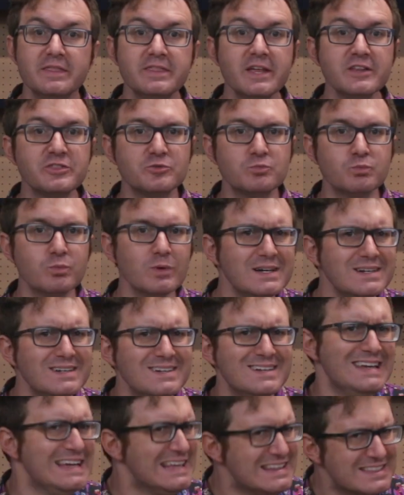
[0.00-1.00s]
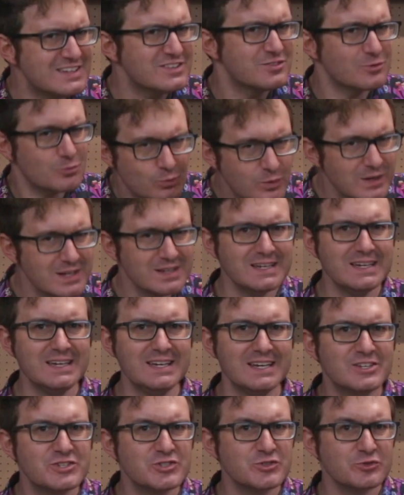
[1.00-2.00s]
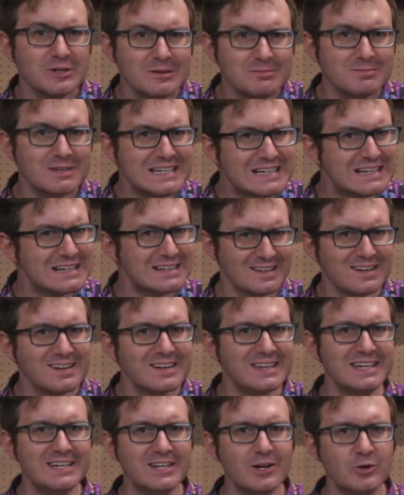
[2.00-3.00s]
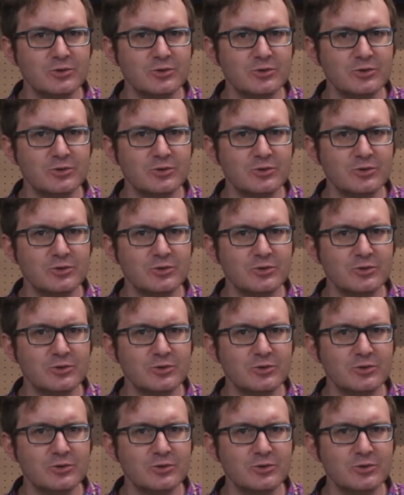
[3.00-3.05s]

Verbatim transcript: that's written in this really extremely clunky